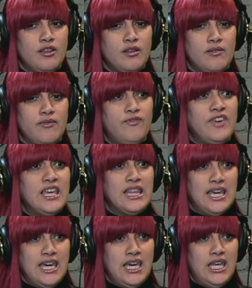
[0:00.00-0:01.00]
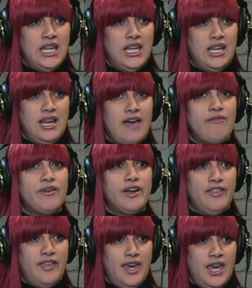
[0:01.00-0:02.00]
feeling
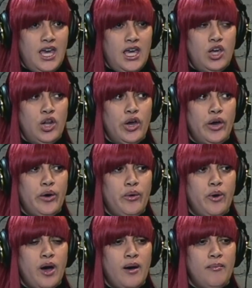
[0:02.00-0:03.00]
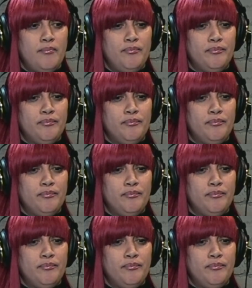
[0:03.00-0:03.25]
everything, you know.